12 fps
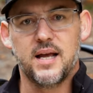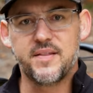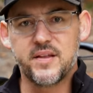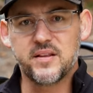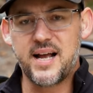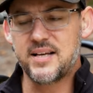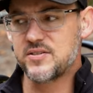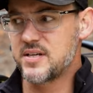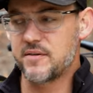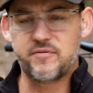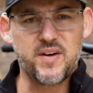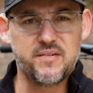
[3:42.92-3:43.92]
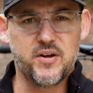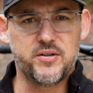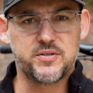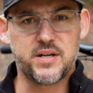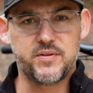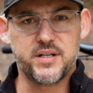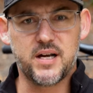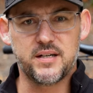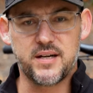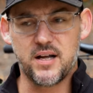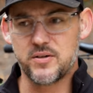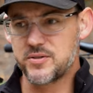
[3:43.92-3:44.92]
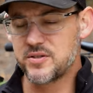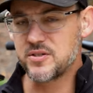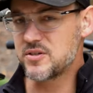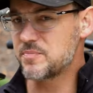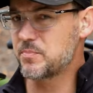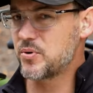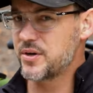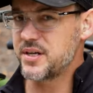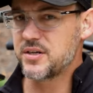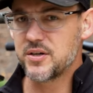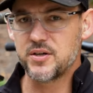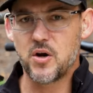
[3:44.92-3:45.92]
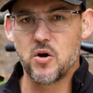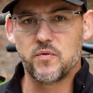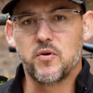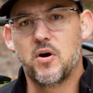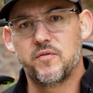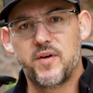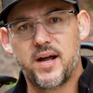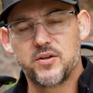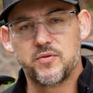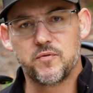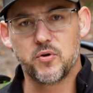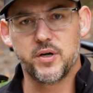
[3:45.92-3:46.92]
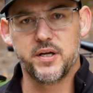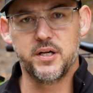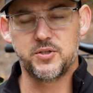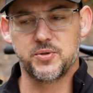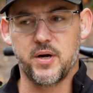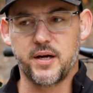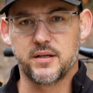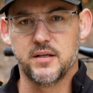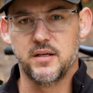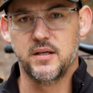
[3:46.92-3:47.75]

And then lastly, at $579, this is a pretty good overall value for a hitch rack.